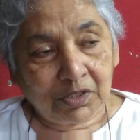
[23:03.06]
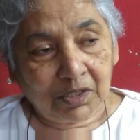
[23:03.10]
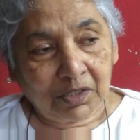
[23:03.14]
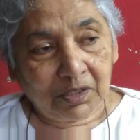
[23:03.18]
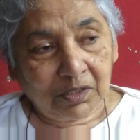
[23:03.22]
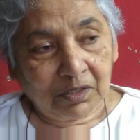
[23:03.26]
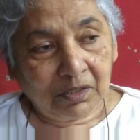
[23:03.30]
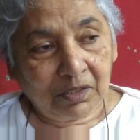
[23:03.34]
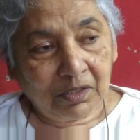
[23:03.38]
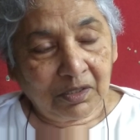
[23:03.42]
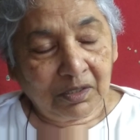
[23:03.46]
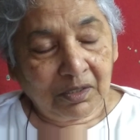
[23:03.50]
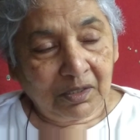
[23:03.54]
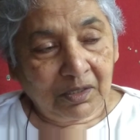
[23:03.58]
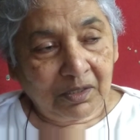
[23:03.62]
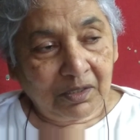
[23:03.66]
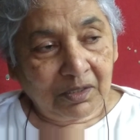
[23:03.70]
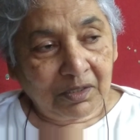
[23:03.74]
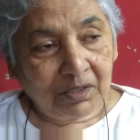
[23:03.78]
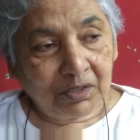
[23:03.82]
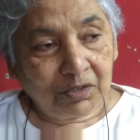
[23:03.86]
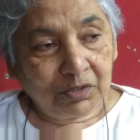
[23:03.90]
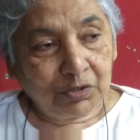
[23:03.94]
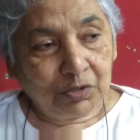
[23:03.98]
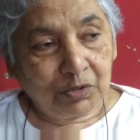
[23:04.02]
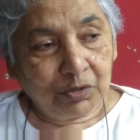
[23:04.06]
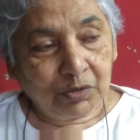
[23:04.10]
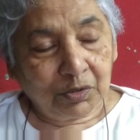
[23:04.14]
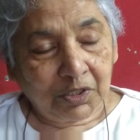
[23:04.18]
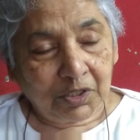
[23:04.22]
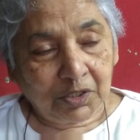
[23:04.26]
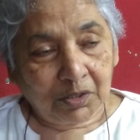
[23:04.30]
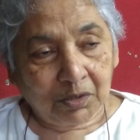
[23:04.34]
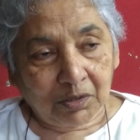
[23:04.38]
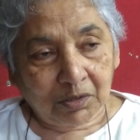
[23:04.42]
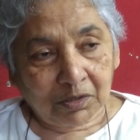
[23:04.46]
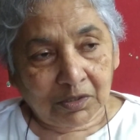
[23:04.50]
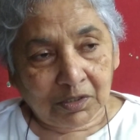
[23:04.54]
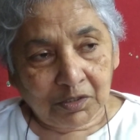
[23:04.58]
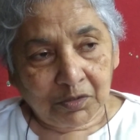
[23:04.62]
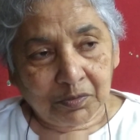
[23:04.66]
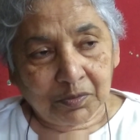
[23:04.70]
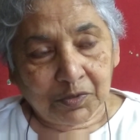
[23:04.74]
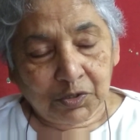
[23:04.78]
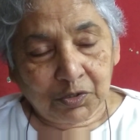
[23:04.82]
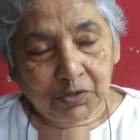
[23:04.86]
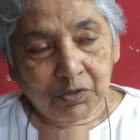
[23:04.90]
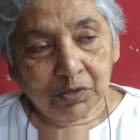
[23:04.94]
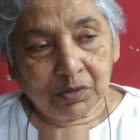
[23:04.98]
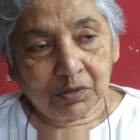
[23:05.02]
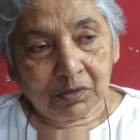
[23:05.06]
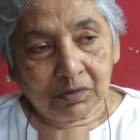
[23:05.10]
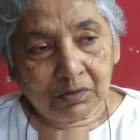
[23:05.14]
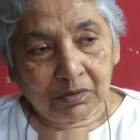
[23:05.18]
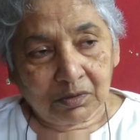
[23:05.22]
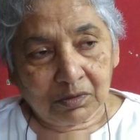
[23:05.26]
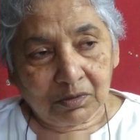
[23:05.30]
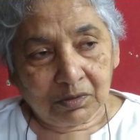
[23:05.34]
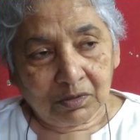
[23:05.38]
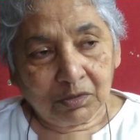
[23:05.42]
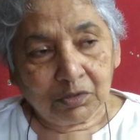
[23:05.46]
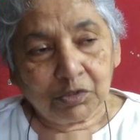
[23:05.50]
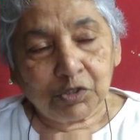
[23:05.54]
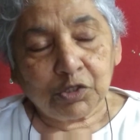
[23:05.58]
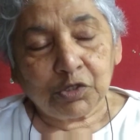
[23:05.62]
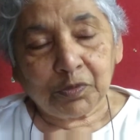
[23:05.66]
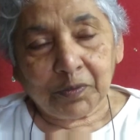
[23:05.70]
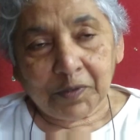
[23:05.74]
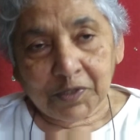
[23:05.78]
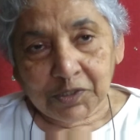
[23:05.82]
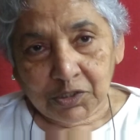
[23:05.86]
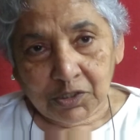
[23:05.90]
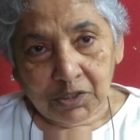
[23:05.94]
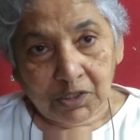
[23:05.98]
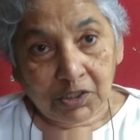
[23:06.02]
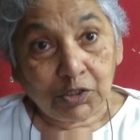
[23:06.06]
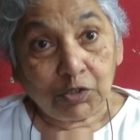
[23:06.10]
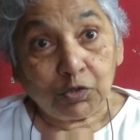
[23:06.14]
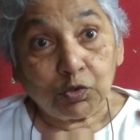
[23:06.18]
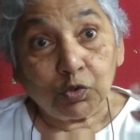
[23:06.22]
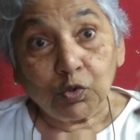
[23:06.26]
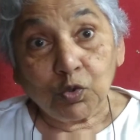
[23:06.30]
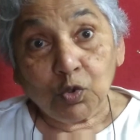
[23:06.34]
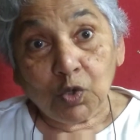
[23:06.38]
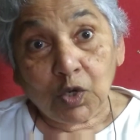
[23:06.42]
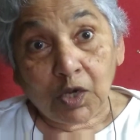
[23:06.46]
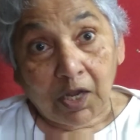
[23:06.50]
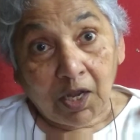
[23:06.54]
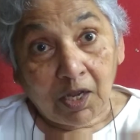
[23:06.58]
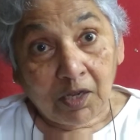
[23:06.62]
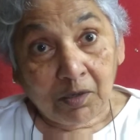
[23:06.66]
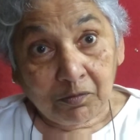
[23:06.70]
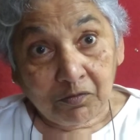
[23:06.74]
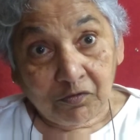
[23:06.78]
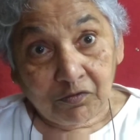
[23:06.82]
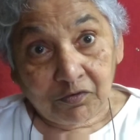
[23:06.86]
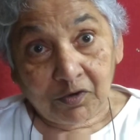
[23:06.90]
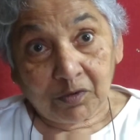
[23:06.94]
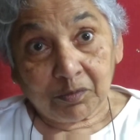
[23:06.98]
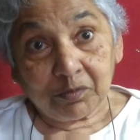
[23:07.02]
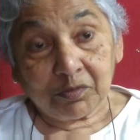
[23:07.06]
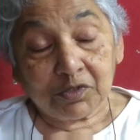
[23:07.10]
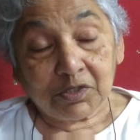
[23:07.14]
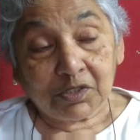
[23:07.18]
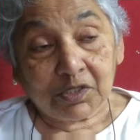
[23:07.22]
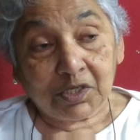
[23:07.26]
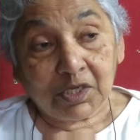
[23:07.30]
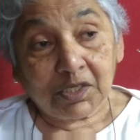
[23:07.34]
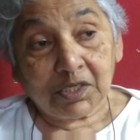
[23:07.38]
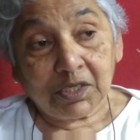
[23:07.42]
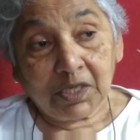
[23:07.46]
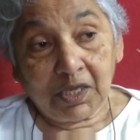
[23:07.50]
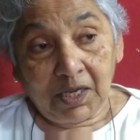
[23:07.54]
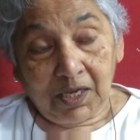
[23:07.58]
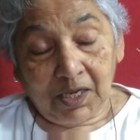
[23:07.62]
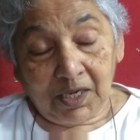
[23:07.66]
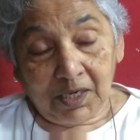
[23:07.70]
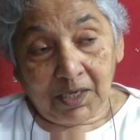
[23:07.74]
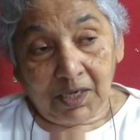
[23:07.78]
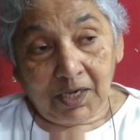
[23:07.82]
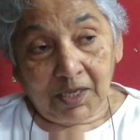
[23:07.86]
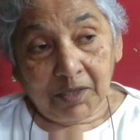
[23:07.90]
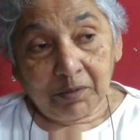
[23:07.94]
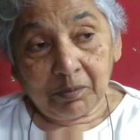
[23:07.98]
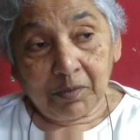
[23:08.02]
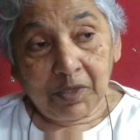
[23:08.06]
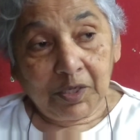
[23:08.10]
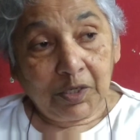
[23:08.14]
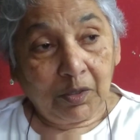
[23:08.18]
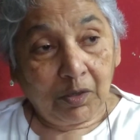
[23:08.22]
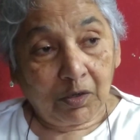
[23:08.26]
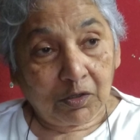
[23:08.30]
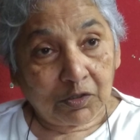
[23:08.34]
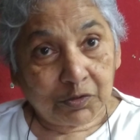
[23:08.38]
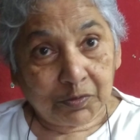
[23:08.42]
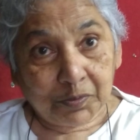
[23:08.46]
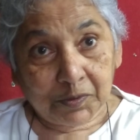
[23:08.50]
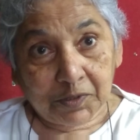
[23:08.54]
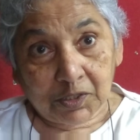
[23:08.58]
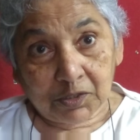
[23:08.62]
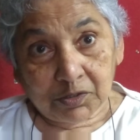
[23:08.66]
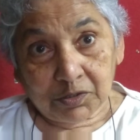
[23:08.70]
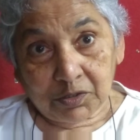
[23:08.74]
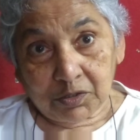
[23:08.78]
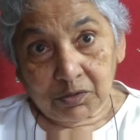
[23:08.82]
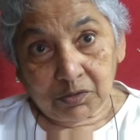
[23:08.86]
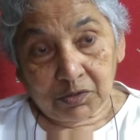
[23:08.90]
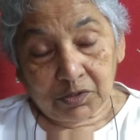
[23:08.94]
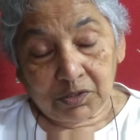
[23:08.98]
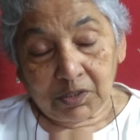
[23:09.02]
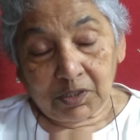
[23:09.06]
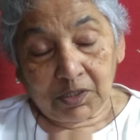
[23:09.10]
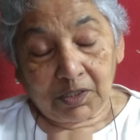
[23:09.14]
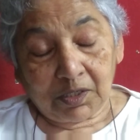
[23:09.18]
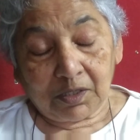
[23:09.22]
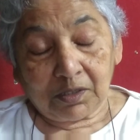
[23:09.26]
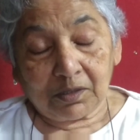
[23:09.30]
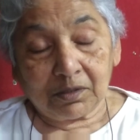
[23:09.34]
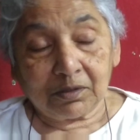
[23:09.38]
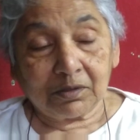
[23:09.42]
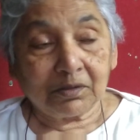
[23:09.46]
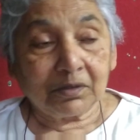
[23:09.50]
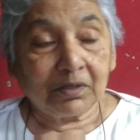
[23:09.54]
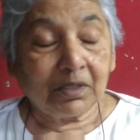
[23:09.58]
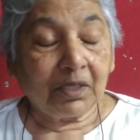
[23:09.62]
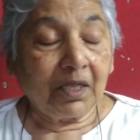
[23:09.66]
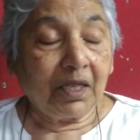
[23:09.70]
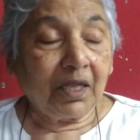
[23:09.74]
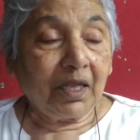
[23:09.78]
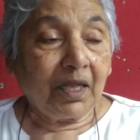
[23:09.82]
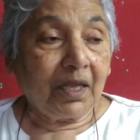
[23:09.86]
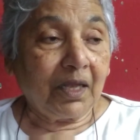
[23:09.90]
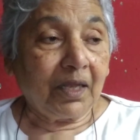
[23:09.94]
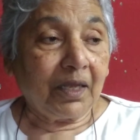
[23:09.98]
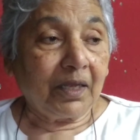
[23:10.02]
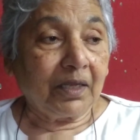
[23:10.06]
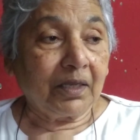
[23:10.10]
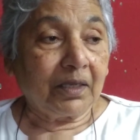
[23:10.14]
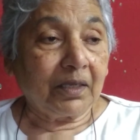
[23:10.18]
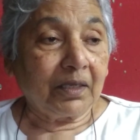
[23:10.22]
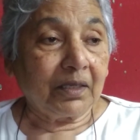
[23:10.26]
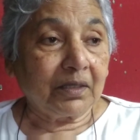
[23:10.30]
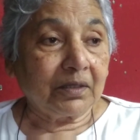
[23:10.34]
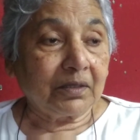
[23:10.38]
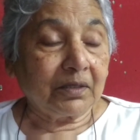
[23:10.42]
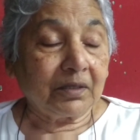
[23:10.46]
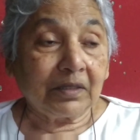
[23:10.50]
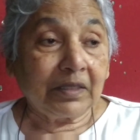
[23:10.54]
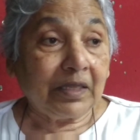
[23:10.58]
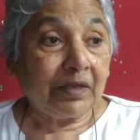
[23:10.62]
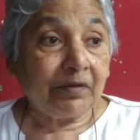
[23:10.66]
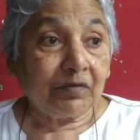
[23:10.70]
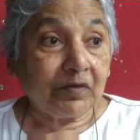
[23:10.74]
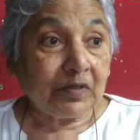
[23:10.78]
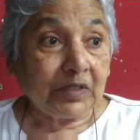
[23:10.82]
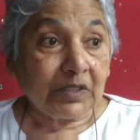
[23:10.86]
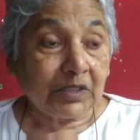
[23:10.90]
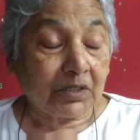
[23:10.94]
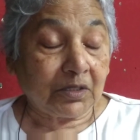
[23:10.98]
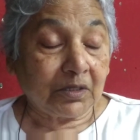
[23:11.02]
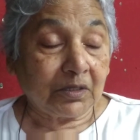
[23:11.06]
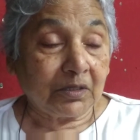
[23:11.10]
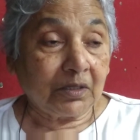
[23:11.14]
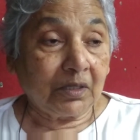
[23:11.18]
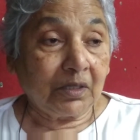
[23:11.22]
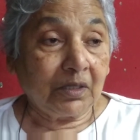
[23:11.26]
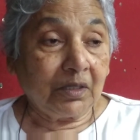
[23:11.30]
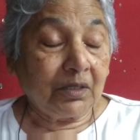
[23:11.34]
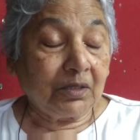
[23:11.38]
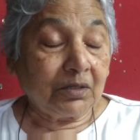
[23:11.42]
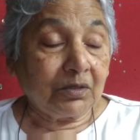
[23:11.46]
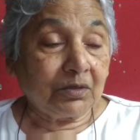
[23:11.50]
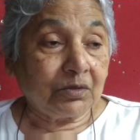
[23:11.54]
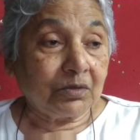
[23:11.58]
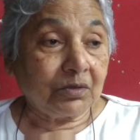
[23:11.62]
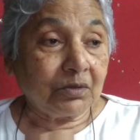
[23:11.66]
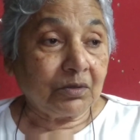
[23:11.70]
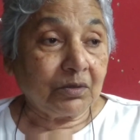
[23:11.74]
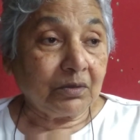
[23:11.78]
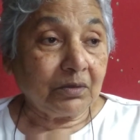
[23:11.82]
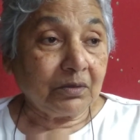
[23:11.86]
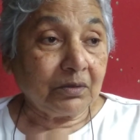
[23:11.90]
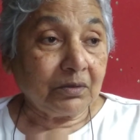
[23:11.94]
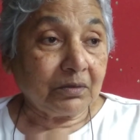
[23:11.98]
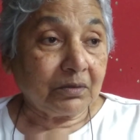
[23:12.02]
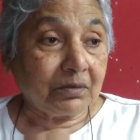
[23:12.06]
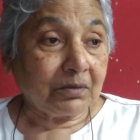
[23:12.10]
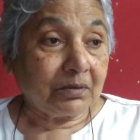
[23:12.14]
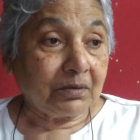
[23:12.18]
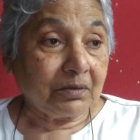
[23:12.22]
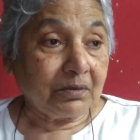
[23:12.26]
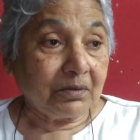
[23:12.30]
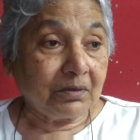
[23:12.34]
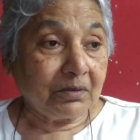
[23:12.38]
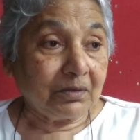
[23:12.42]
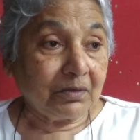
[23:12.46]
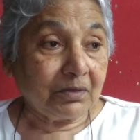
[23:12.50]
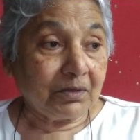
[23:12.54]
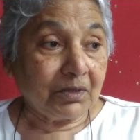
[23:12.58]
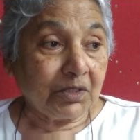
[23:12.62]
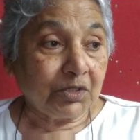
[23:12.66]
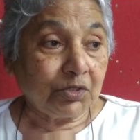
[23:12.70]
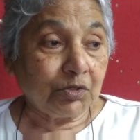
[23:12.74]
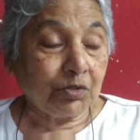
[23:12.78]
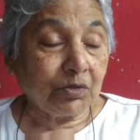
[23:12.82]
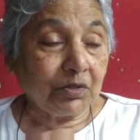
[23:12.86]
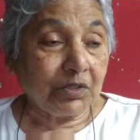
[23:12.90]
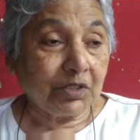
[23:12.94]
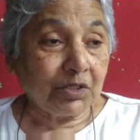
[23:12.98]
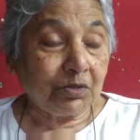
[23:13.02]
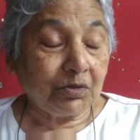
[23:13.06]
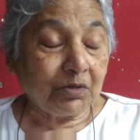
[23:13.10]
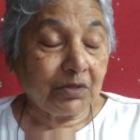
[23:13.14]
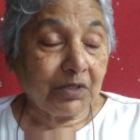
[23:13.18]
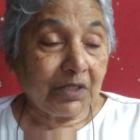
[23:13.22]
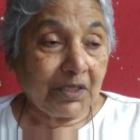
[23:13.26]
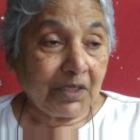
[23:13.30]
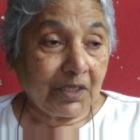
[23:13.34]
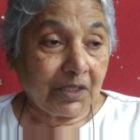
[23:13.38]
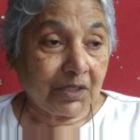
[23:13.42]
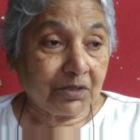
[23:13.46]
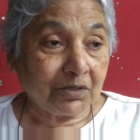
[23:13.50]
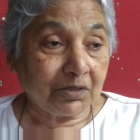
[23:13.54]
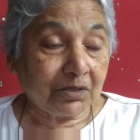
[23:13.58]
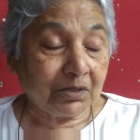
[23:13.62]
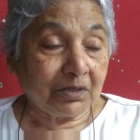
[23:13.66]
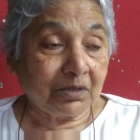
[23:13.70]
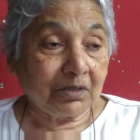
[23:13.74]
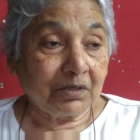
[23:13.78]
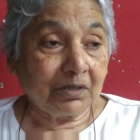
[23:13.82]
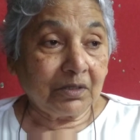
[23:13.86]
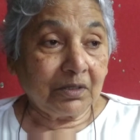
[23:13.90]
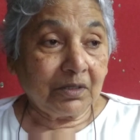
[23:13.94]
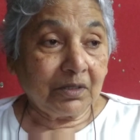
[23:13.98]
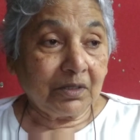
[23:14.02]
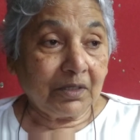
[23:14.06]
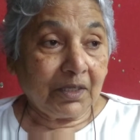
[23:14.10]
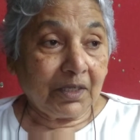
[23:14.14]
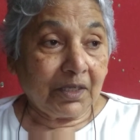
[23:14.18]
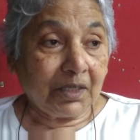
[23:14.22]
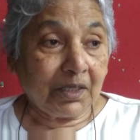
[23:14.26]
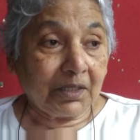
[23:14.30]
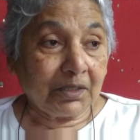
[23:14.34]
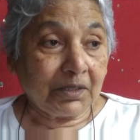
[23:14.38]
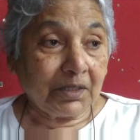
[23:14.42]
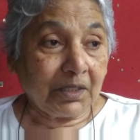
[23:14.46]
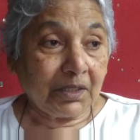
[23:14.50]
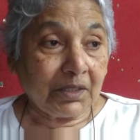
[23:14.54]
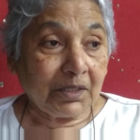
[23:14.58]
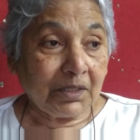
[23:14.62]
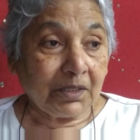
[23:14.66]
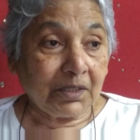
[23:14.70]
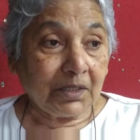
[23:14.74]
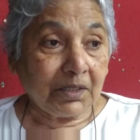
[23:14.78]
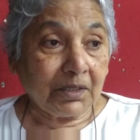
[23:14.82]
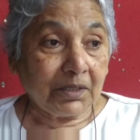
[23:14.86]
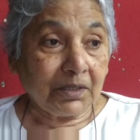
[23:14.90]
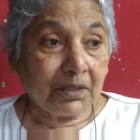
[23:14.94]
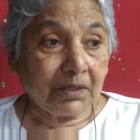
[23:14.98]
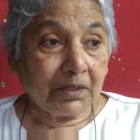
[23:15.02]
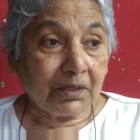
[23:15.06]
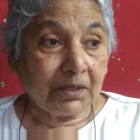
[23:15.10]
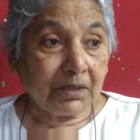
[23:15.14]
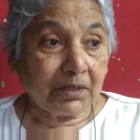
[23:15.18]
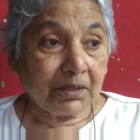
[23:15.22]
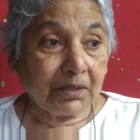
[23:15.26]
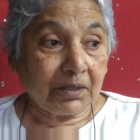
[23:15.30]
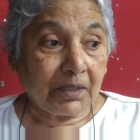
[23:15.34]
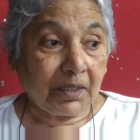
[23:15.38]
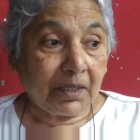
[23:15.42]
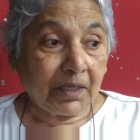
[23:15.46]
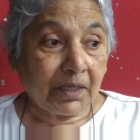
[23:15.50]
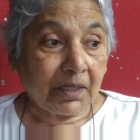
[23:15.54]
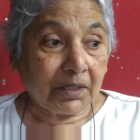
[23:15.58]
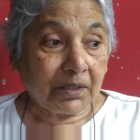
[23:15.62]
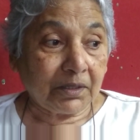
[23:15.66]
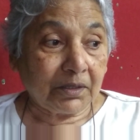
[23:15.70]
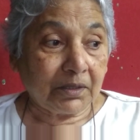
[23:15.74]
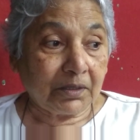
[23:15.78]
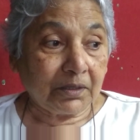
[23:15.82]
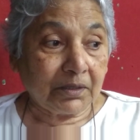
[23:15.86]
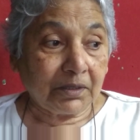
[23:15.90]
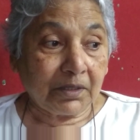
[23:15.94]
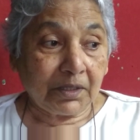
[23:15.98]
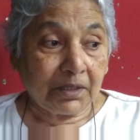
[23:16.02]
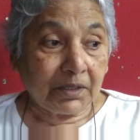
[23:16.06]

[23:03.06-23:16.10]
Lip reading: say junior doctors, but good specialists who come from state, like many hospitals you see now. They weren't. So they sold it to the nuns. And then they had